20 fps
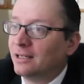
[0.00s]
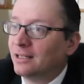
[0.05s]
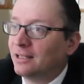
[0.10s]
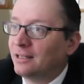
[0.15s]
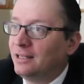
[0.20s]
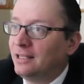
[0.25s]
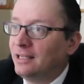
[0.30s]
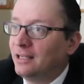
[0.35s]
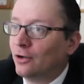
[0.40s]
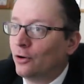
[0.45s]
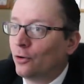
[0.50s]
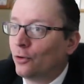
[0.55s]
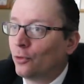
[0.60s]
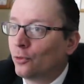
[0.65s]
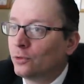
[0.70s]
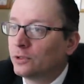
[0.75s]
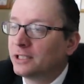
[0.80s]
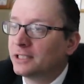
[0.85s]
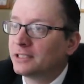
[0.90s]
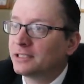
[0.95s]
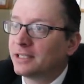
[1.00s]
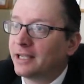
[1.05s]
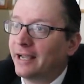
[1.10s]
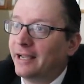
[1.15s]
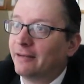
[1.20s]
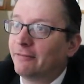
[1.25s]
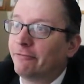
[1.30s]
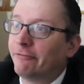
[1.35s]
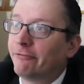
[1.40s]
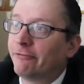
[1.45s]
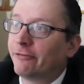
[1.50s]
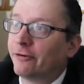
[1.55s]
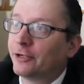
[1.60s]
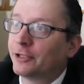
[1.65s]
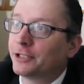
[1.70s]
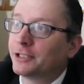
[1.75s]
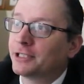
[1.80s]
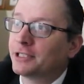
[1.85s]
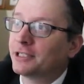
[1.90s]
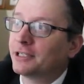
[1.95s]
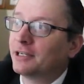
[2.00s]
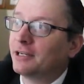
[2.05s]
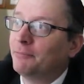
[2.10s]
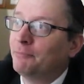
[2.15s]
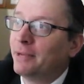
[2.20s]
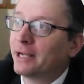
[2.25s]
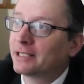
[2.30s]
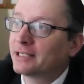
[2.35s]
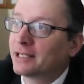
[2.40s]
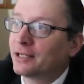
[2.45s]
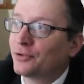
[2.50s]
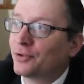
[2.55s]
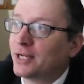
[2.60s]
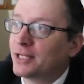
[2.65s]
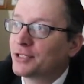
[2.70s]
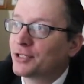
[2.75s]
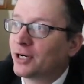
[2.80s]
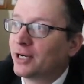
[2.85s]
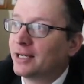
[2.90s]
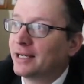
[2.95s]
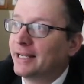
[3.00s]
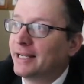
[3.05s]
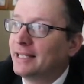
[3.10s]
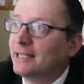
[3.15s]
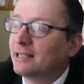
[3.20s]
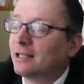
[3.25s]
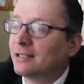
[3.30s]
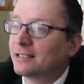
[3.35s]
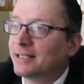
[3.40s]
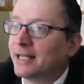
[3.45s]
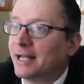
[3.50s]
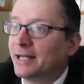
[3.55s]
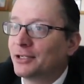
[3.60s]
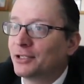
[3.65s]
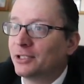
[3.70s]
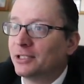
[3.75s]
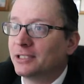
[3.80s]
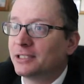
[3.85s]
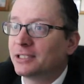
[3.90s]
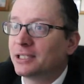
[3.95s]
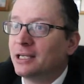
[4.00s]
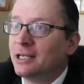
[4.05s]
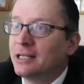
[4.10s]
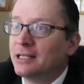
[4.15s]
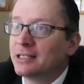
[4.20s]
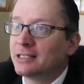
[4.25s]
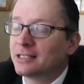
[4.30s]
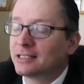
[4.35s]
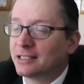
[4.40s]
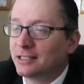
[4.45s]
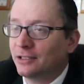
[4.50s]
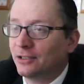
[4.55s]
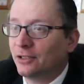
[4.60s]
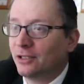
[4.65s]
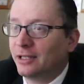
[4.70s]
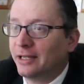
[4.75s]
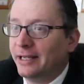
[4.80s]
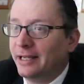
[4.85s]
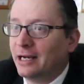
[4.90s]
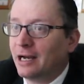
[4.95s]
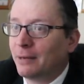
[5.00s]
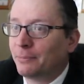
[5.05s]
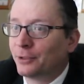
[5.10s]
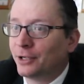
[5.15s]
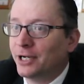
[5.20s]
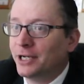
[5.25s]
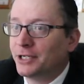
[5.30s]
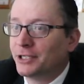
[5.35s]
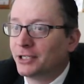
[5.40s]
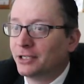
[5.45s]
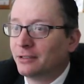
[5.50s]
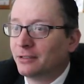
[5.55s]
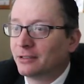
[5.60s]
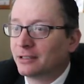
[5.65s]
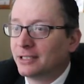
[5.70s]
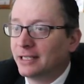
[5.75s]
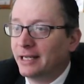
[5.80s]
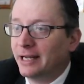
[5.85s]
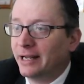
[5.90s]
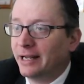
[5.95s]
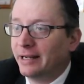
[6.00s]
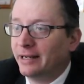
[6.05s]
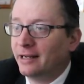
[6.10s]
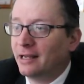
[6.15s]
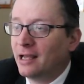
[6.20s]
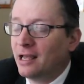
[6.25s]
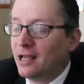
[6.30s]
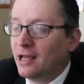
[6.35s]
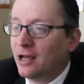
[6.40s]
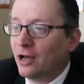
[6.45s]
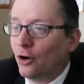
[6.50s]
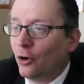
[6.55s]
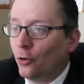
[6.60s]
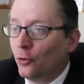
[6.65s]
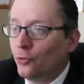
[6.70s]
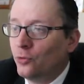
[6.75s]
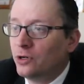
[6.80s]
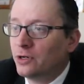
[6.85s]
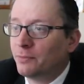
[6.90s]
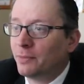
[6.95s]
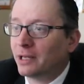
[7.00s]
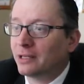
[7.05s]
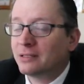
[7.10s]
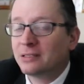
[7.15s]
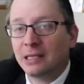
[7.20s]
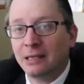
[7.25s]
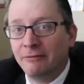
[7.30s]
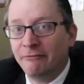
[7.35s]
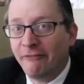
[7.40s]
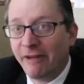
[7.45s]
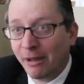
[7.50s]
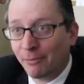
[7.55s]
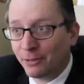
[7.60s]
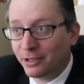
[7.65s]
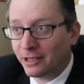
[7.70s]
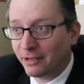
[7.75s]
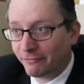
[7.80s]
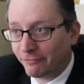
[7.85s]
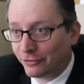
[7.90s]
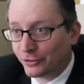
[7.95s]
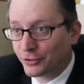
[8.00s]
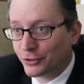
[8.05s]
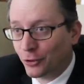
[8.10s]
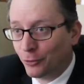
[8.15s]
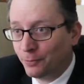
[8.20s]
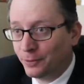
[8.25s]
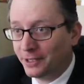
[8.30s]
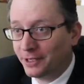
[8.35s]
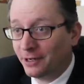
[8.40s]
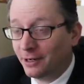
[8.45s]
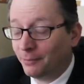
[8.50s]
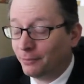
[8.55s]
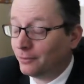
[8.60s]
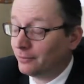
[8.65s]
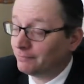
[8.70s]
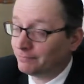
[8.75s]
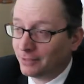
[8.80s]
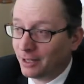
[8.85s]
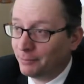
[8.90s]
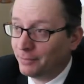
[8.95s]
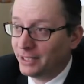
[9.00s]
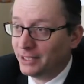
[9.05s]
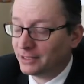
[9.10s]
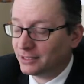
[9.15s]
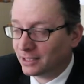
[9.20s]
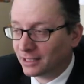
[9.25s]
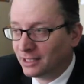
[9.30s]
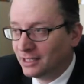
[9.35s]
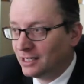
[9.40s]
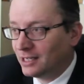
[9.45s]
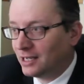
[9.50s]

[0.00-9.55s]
the oldest and first Mexican restaurant in Los Angeles, still in operation today, owned by the same family that first opened it up. Amazing.